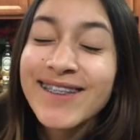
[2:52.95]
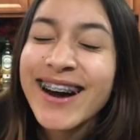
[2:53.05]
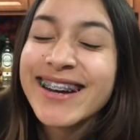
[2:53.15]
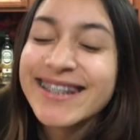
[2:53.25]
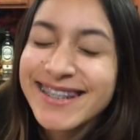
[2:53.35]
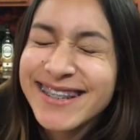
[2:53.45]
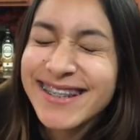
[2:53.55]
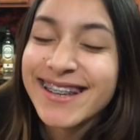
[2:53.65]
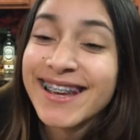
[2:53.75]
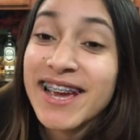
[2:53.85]
much
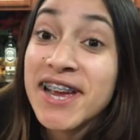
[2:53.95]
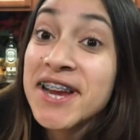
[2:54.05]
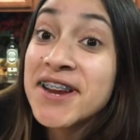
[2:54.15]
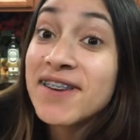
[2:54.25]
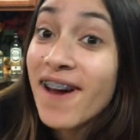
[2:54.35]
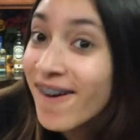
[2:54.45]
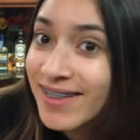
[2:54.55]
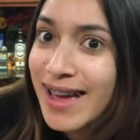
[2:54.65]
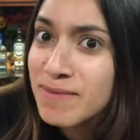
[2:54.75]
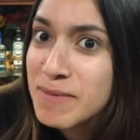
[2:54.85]
you don't
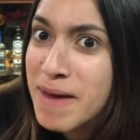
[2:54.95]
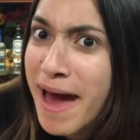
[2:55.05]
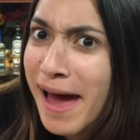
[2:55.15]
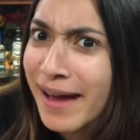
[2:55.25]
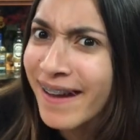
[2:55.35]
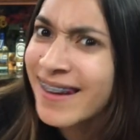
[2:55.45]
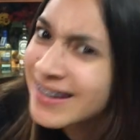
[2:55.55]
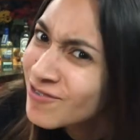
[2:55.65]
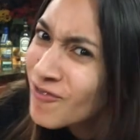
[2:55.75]
like me back.